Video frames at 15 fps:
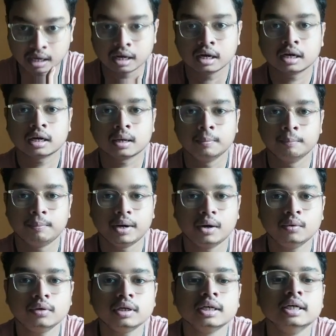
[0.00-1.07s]

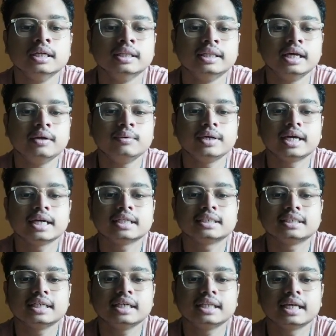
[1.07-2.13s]
compound, then we can
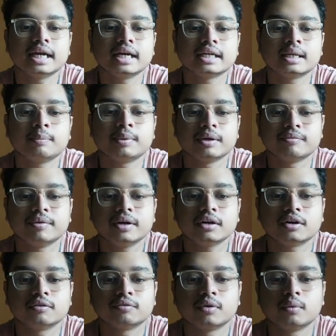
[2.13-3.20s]
say that the preferred
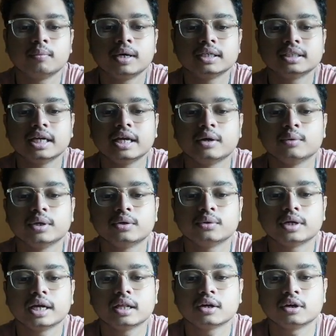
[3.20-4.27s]
conformer is the
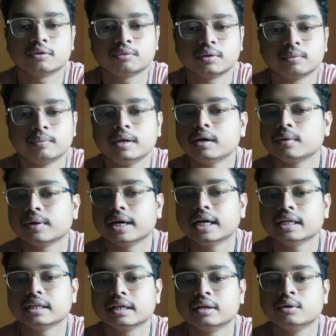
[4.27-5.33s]
equatorial conformer
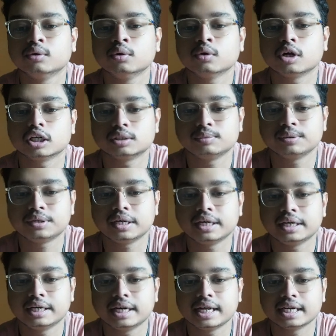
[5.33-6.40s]
where no Gauss-Butane
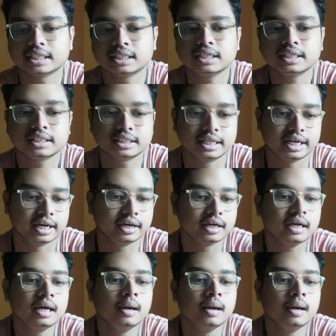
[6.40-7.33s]
interaction is there.